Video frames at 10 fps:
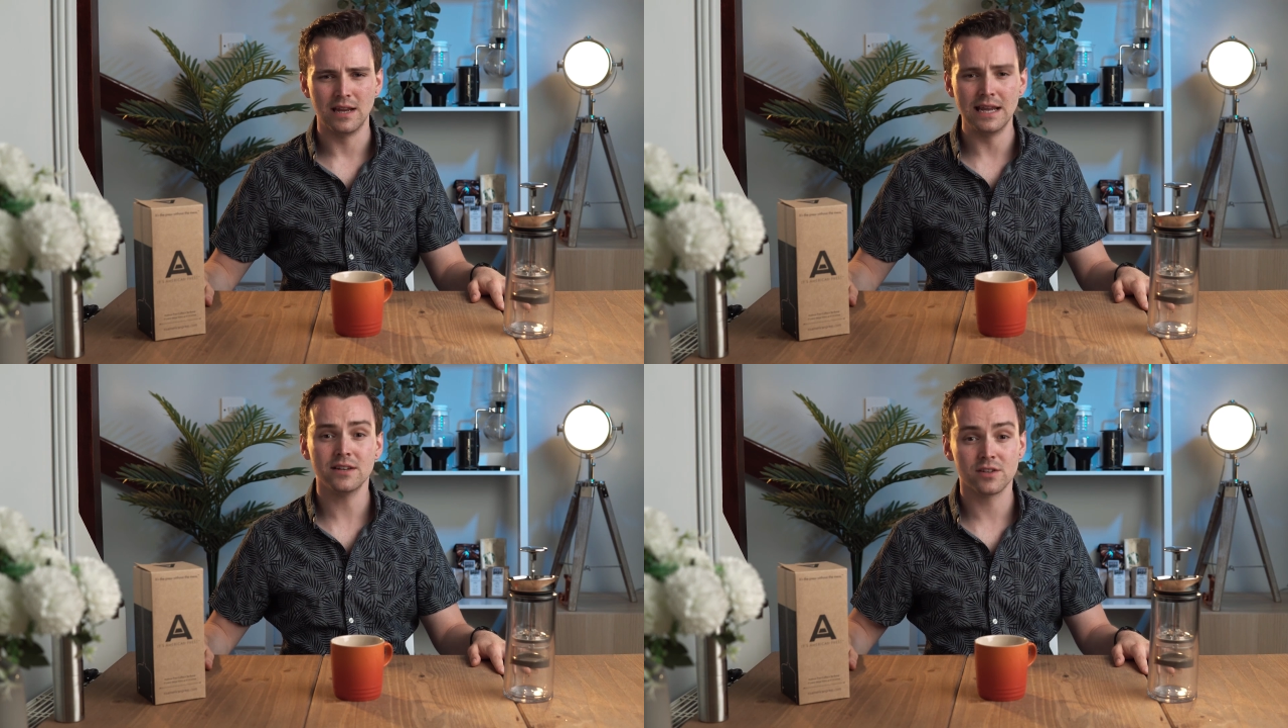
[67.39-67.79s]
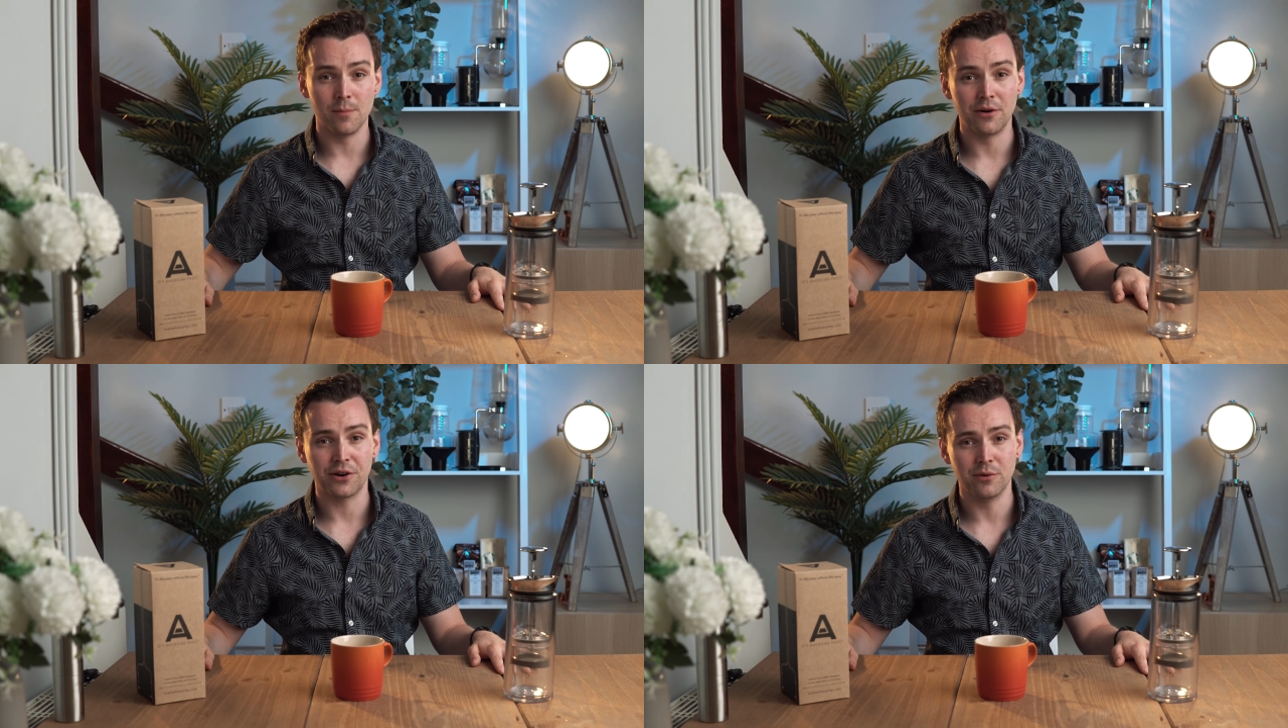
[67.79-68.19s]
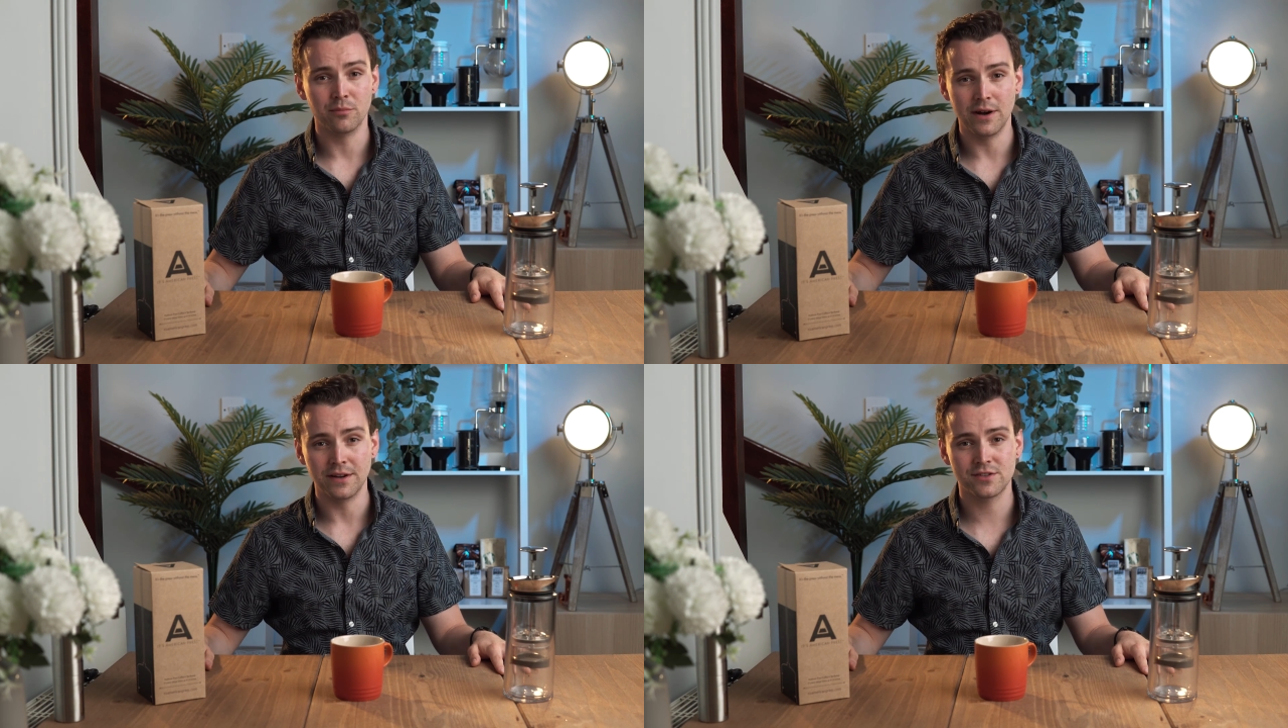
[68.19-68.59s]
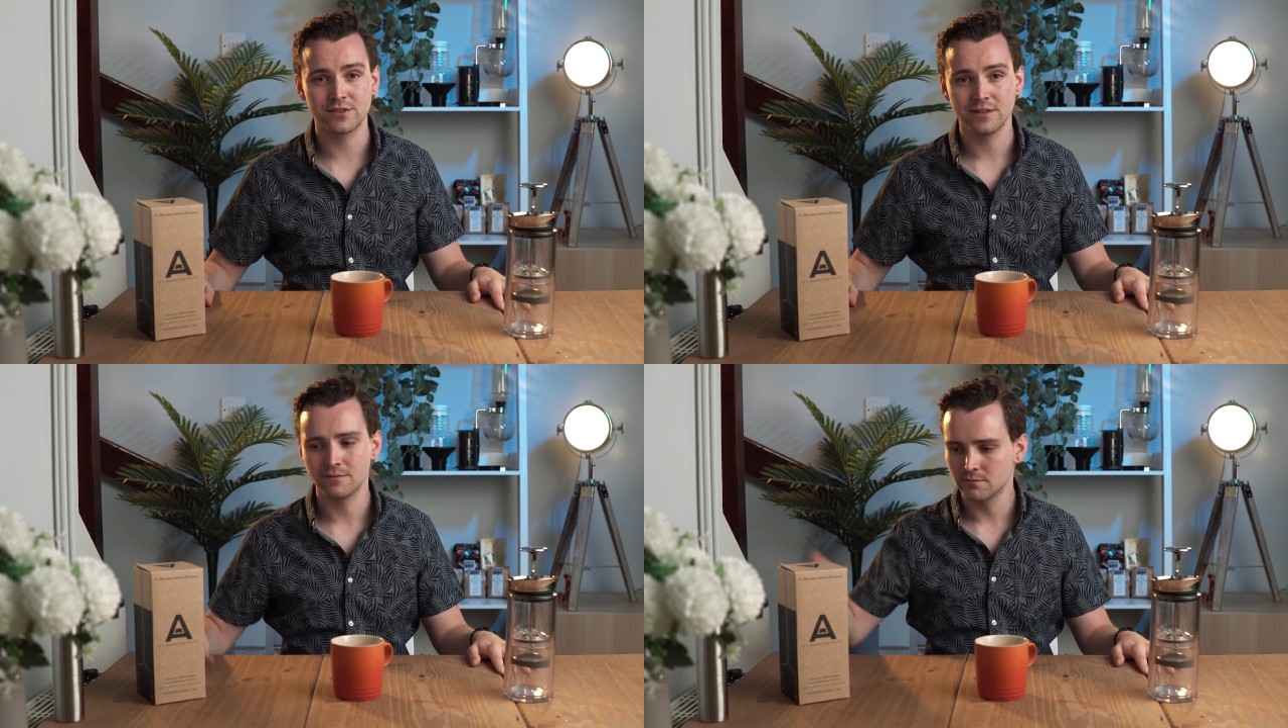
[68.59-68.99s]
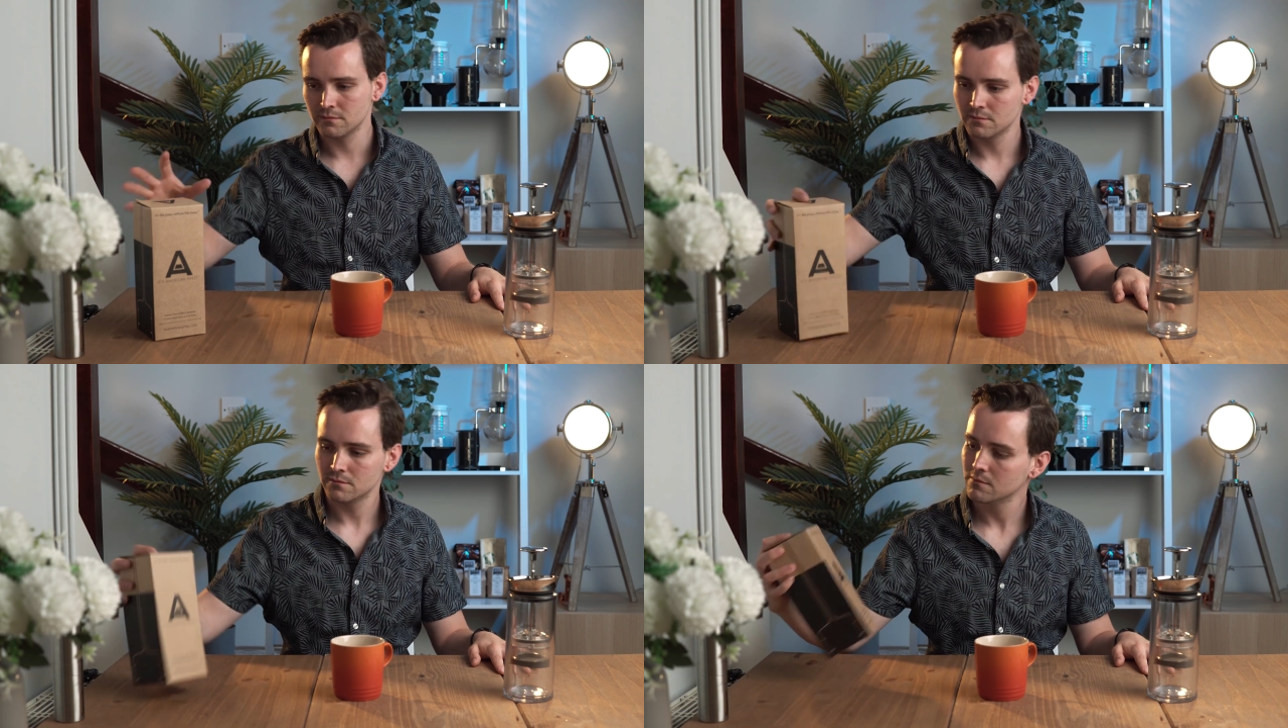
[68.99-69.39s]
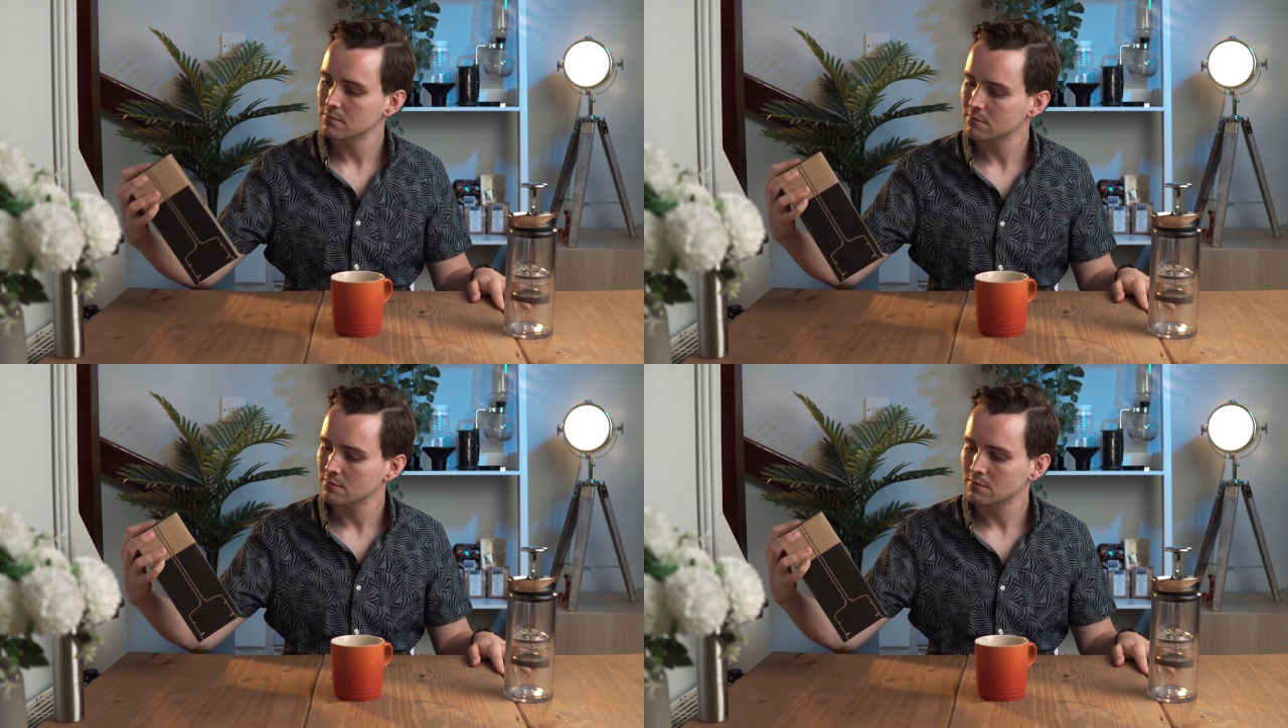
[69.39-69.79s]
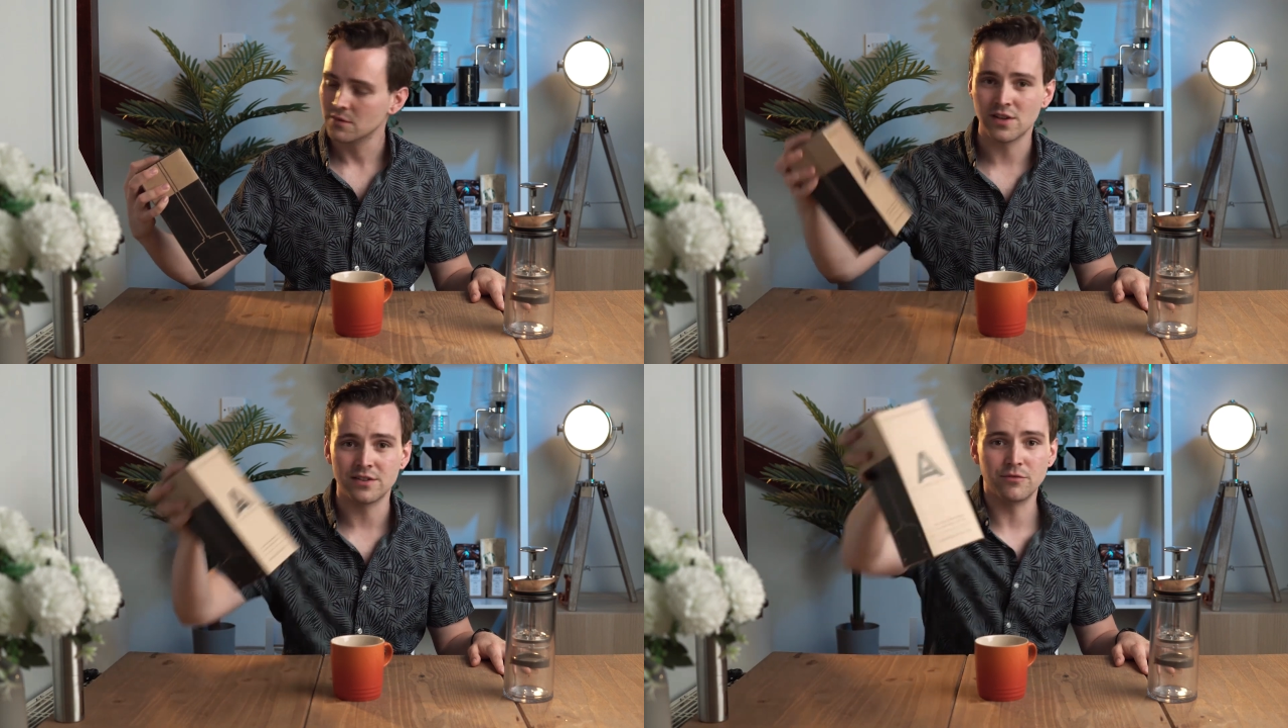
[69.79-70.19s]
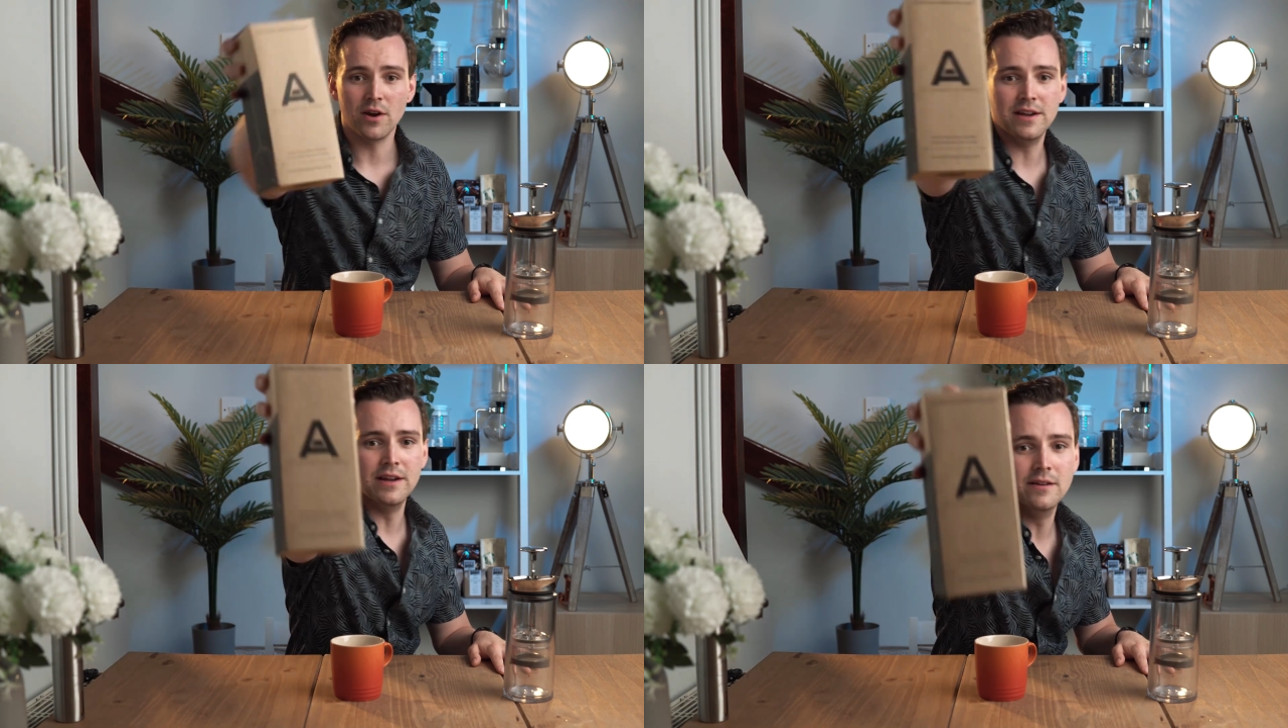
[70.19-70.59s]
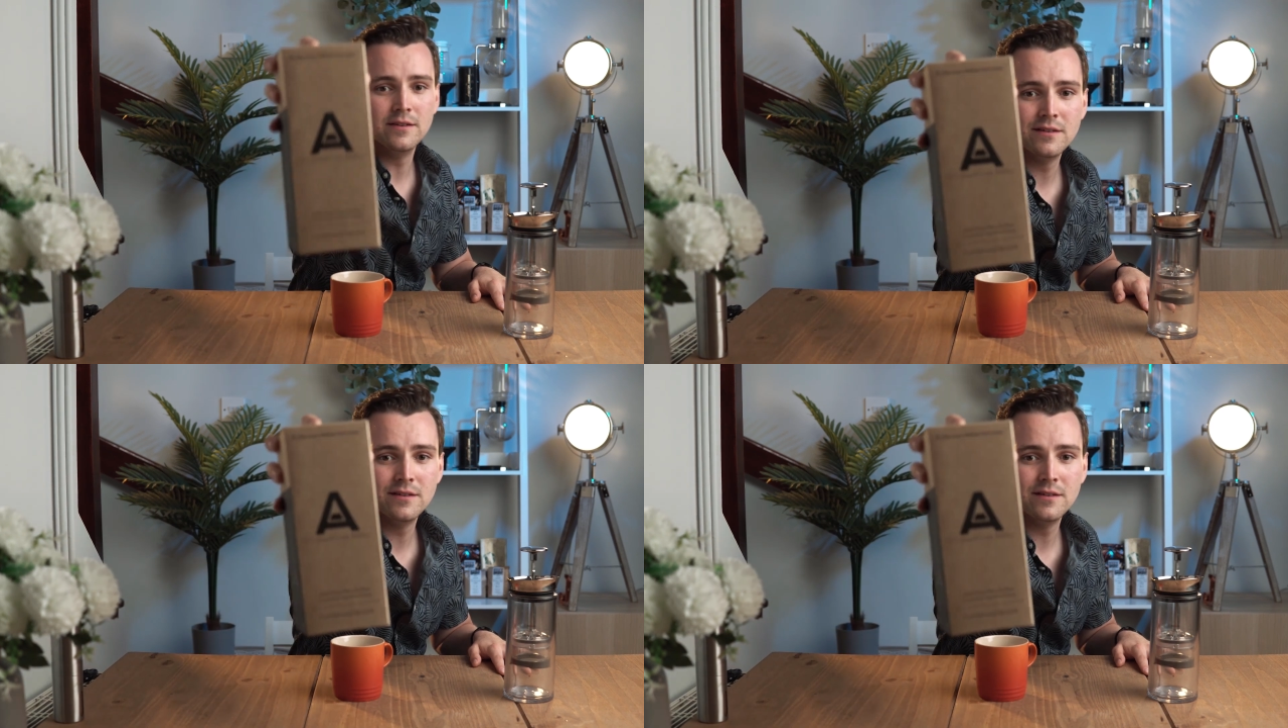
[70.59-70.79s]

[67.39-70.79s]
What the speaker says: It's American Press. Says it right here.